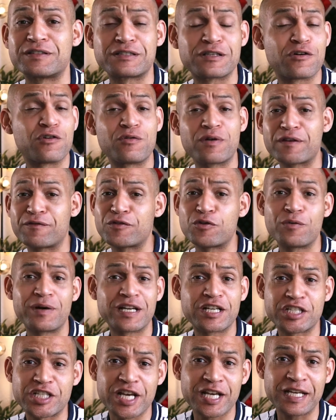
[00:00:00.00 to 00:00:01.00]
So if you
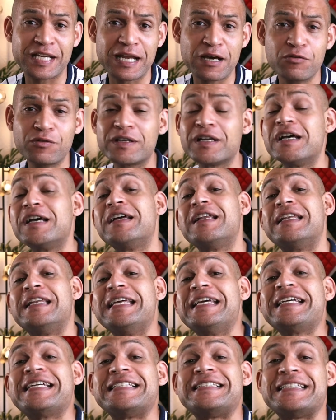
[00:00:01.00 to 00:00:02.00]
want to check it out,
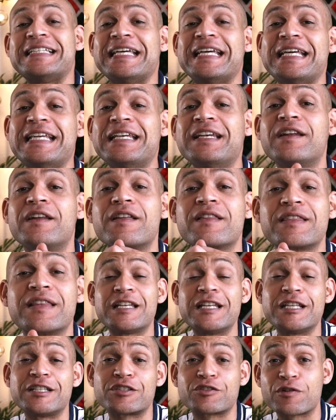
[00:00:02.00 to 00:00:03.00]
link is in
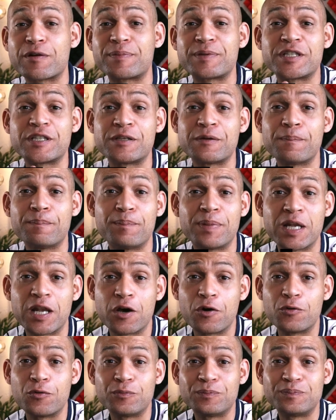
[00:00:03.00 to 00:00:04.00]
the description
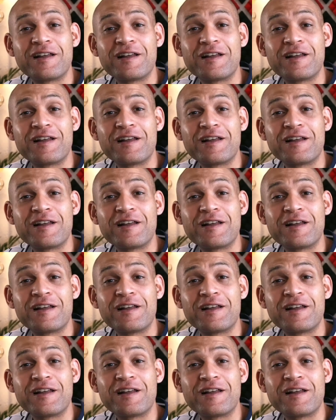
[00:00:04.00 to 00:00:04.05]
below.